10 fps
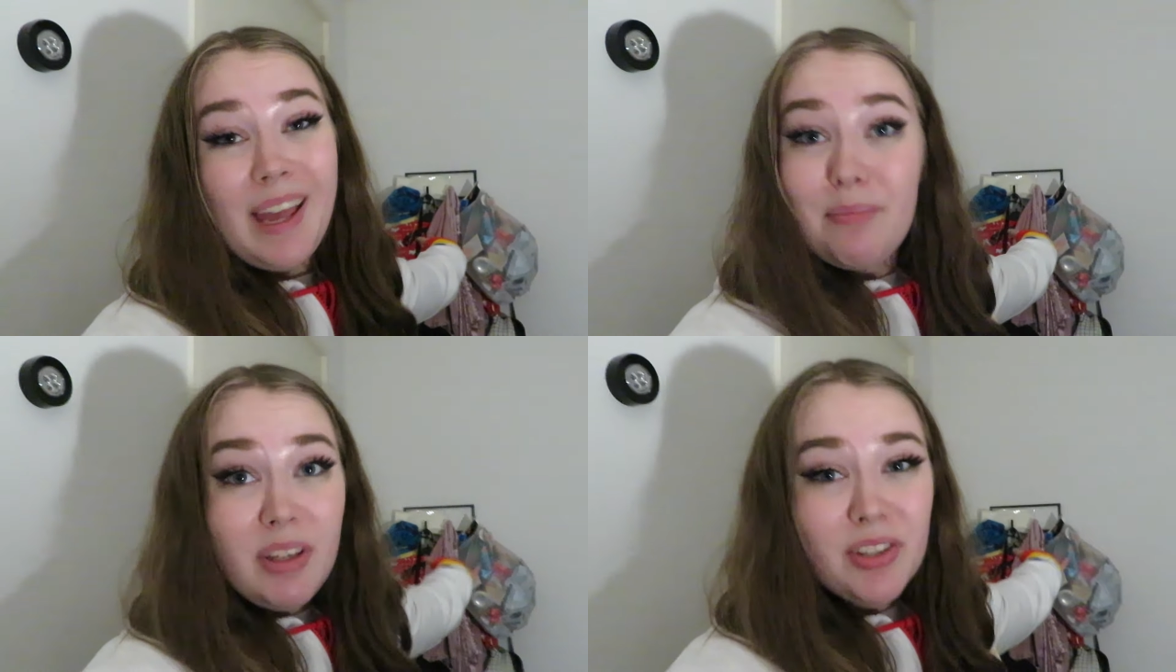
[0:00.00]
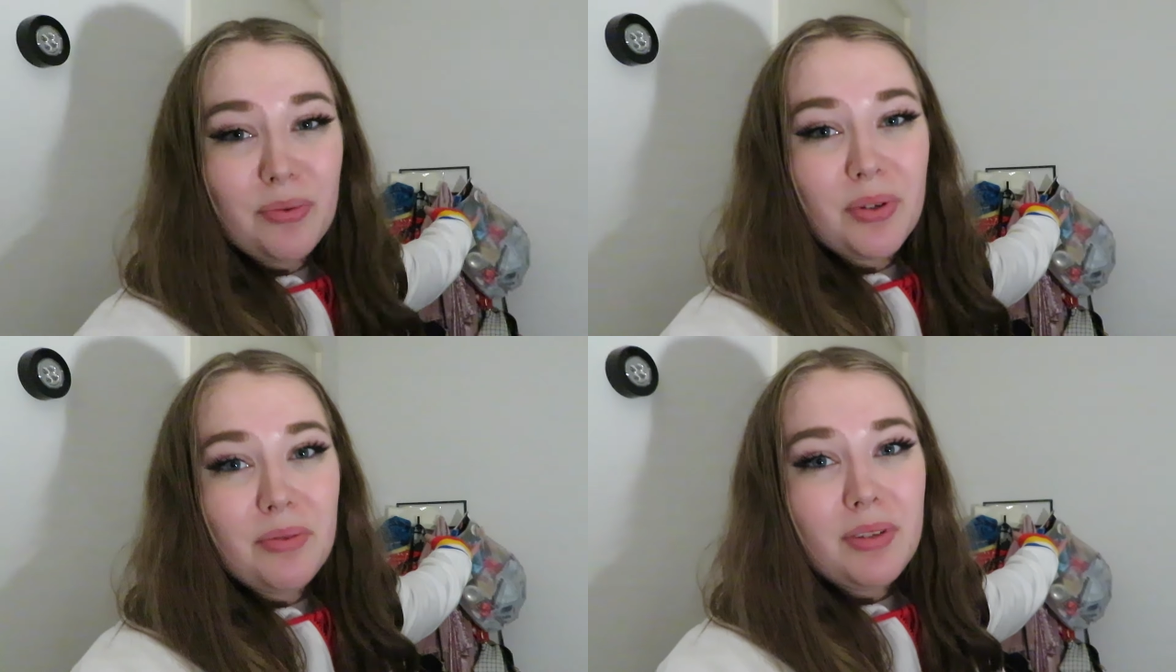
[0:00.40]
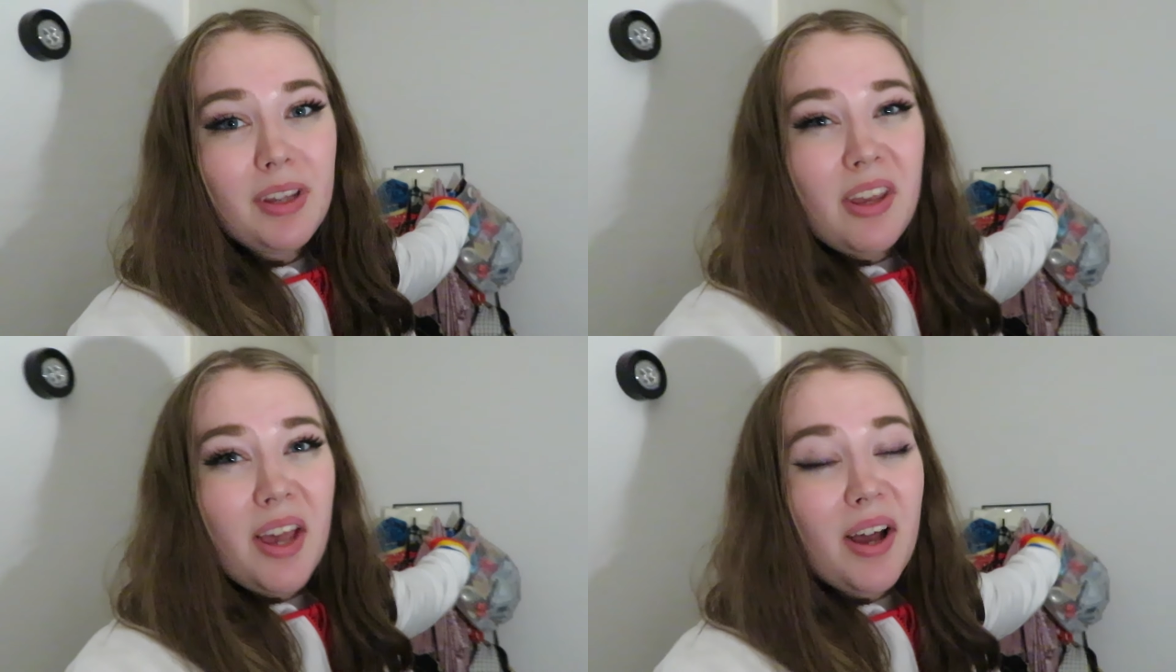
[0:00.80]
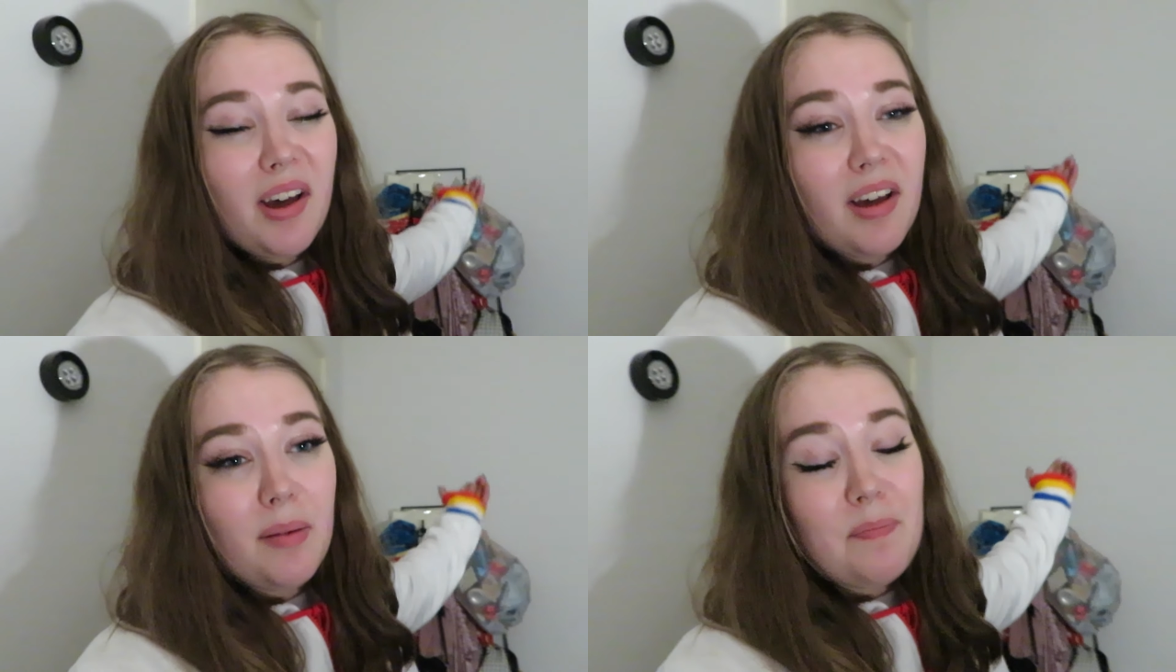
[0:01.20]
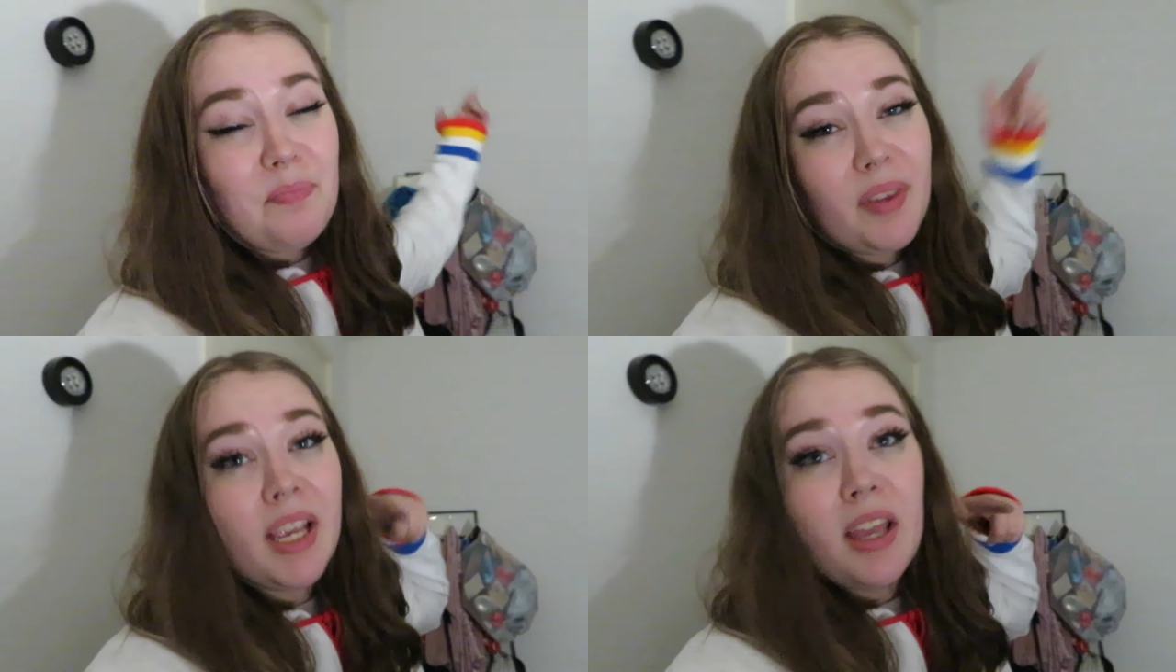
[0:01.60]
It means the world. Don't